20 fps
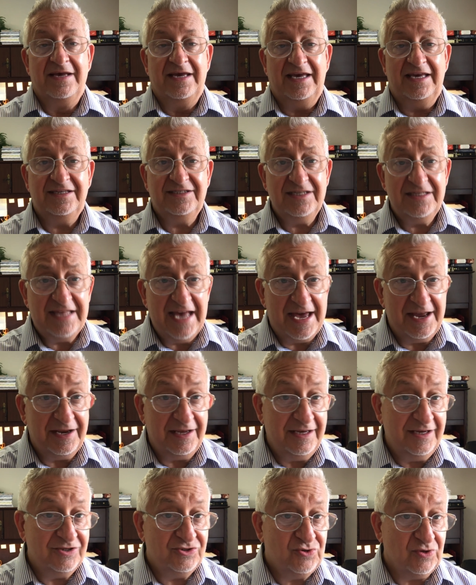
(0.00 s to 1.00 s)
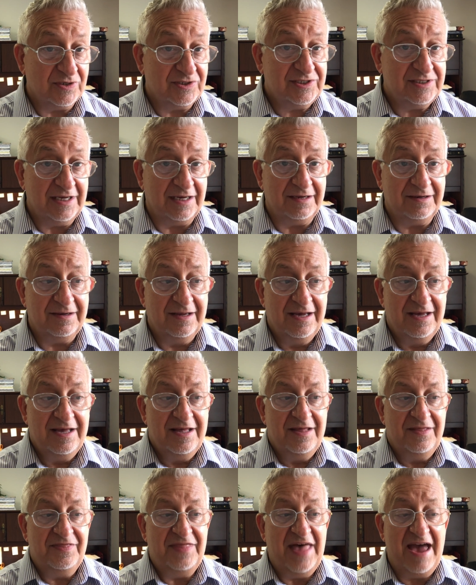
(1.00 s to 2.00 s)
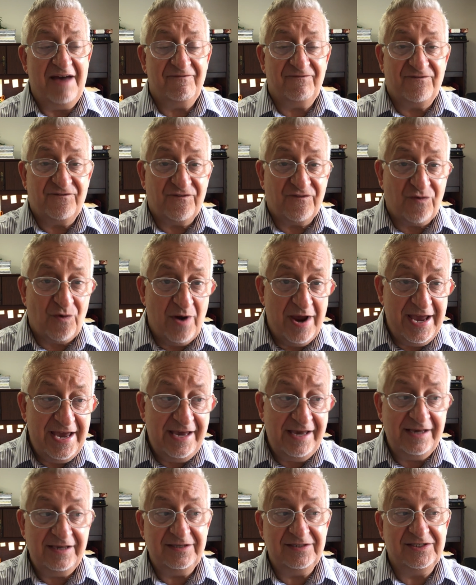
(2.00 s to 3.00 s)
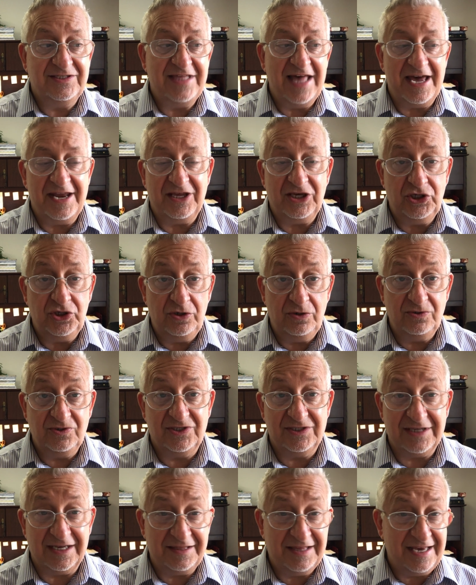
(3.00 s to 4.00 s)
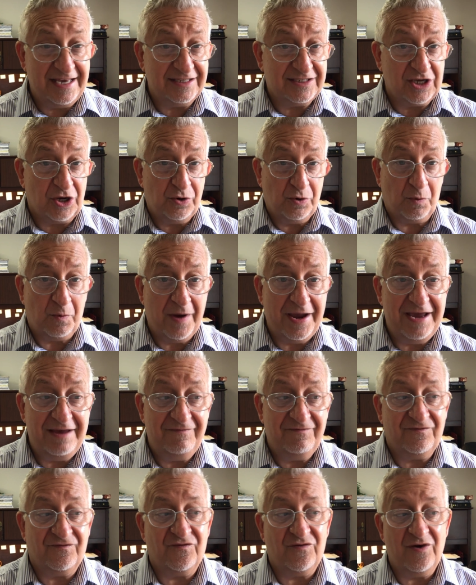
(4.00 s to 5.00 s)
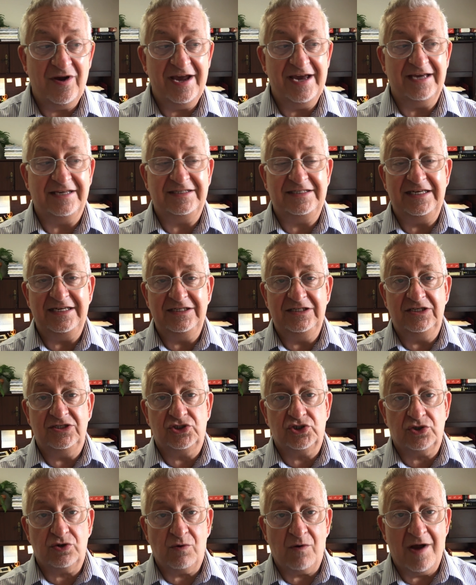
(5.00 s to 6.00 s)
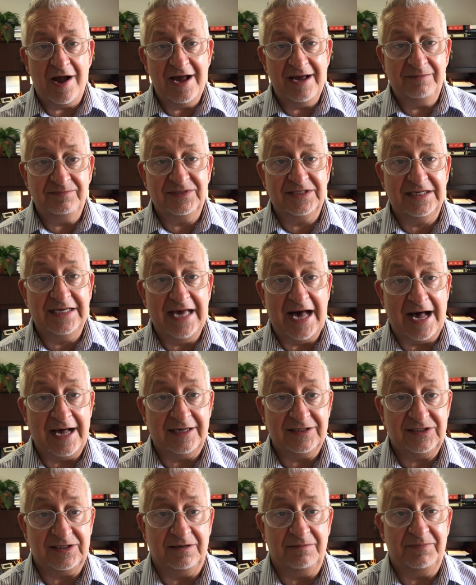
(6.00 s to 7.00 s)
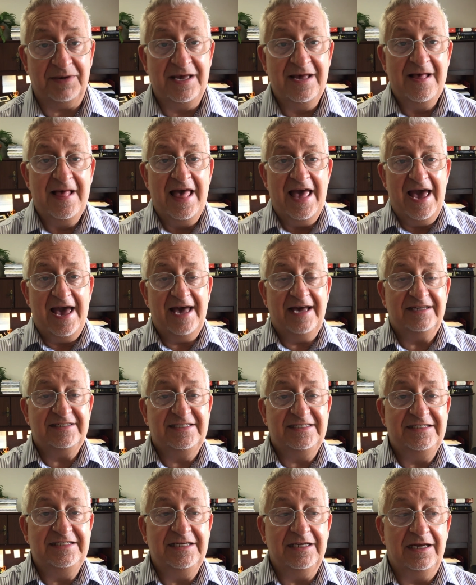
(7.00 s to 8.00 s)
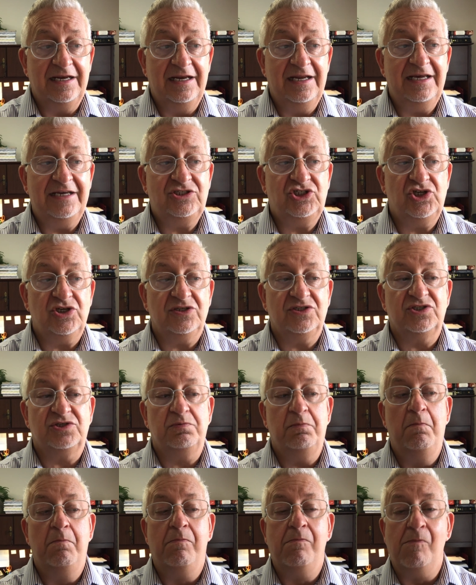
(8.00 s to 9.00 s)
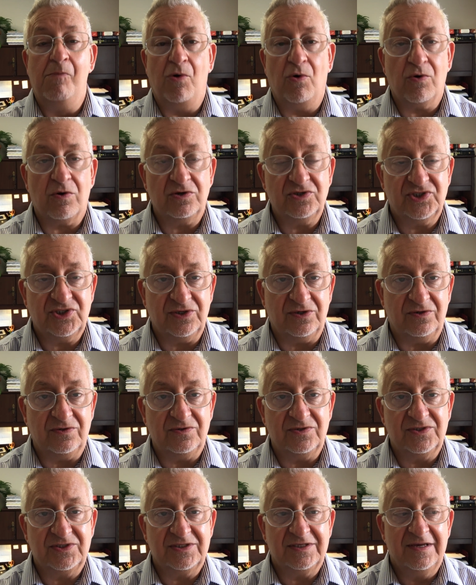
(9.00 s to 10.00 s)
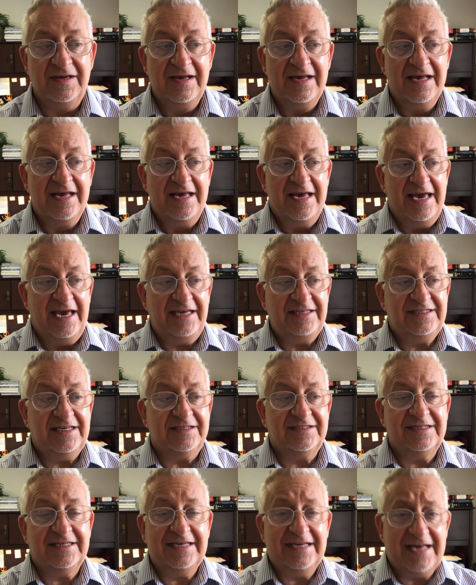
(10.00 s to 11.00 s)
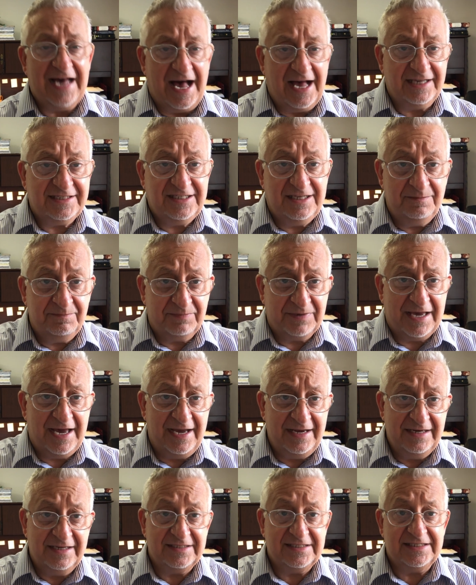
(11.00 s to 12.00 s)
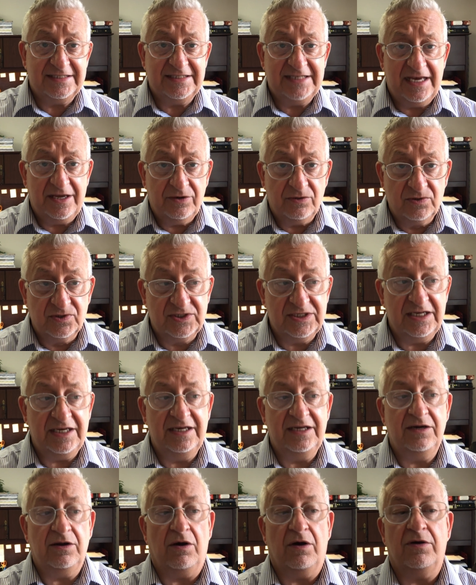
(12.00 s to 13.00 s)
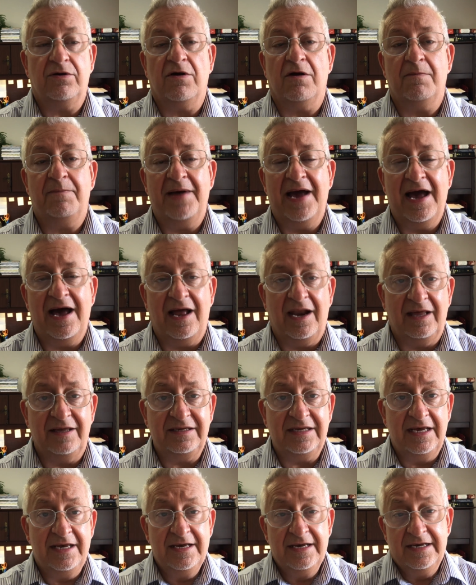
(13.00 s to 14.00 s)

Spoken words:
Isn't that interesting? That phrase that he uses, I think it's a great phrase. He describes gossip as delicious morsels. He says gossip kind of settles in on our palate,